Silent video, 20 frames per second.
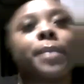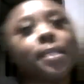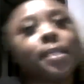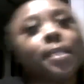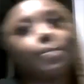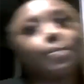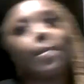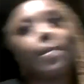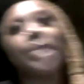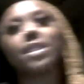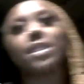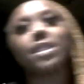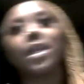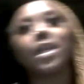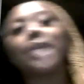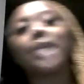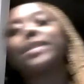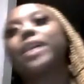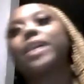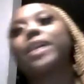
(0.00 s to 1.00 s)
But basically,
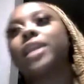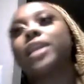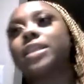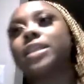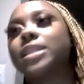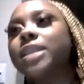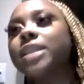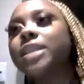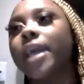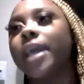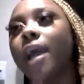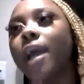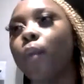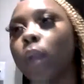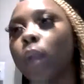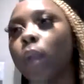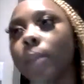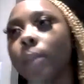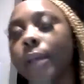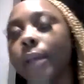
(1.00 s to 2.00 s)
I said that to say I
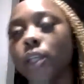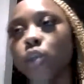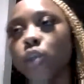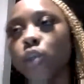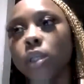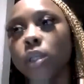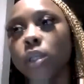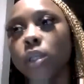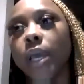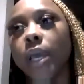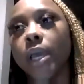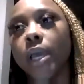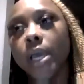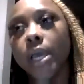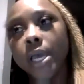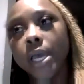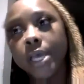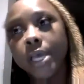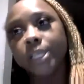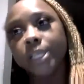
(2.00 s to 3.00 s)
want to make sure that
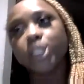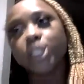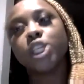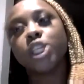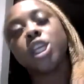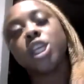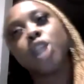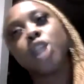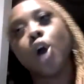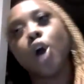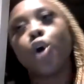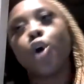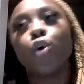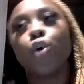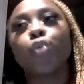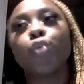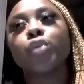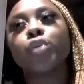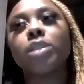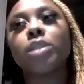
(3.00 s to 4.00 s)
she
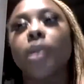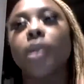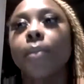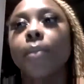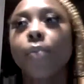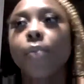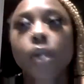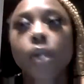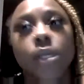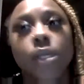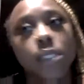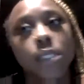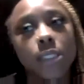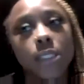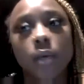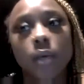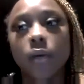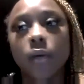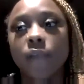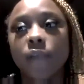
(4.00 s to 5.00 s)
knows the importance
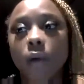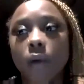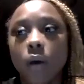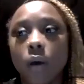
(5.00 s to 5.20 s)
of